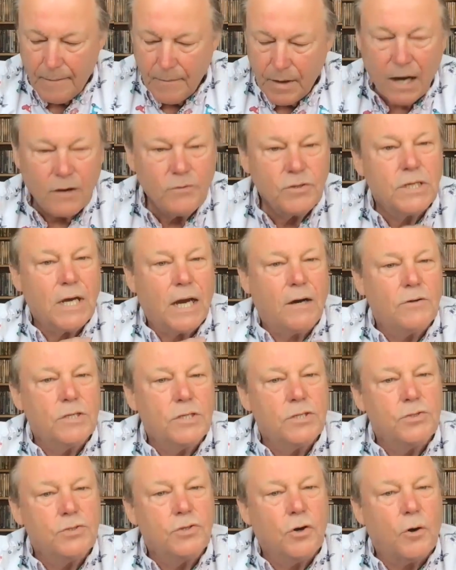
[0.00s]
How
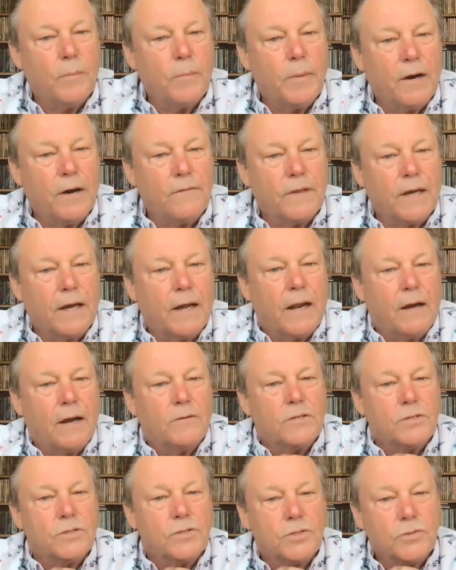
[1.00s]
did you go about that?
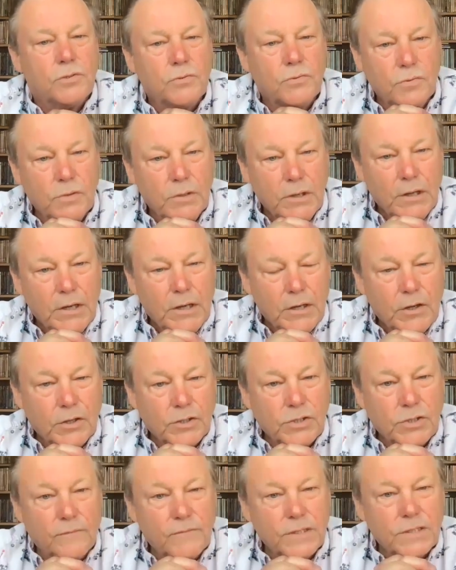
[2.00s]
How did you,
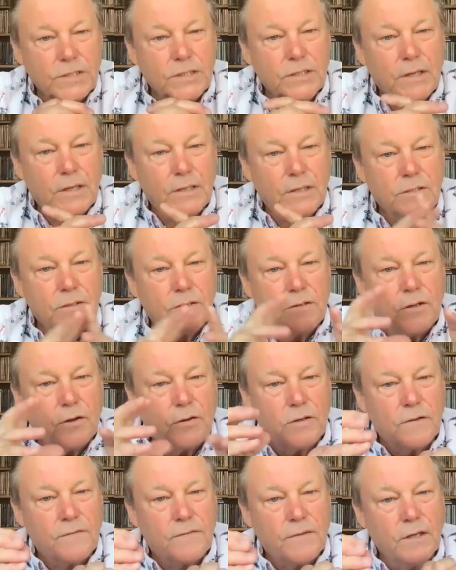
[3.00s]
because obviously you had to
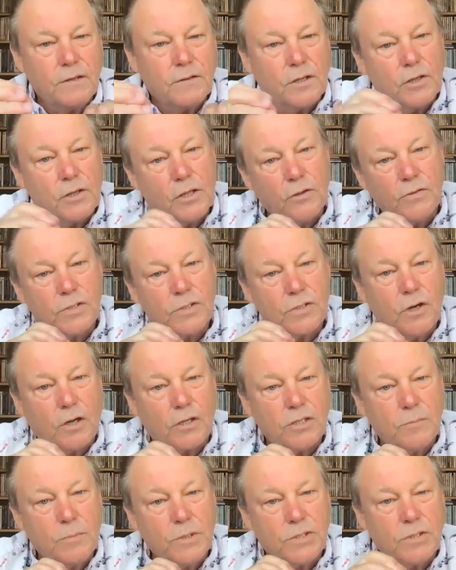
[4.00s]
sort of think that there's
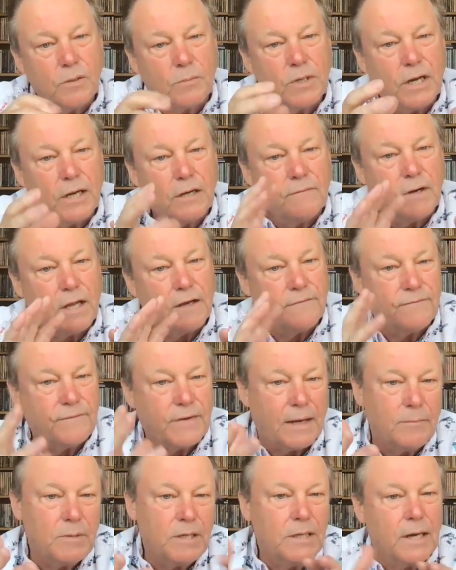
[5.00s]
got to be some kind of like
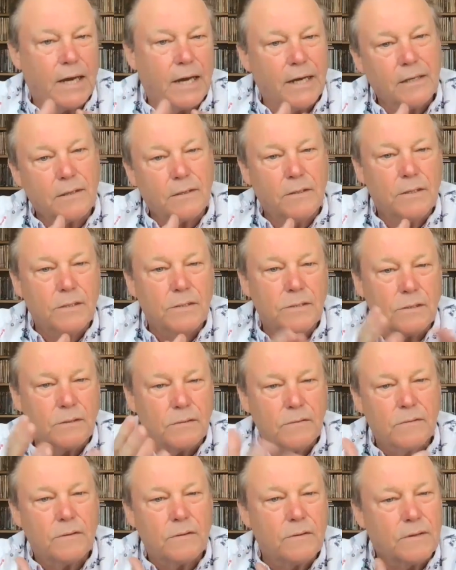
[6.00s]
family likeness
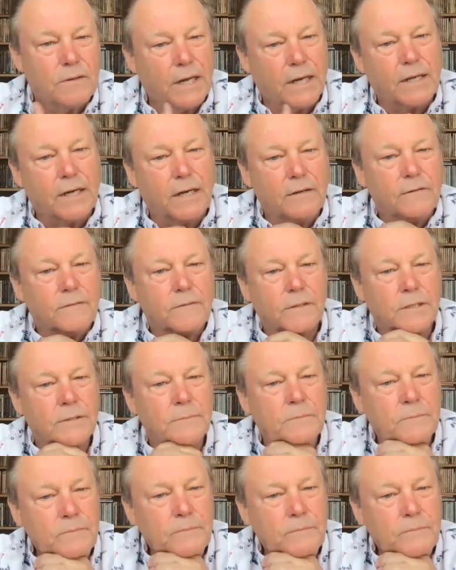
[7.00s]
and that kind of thing.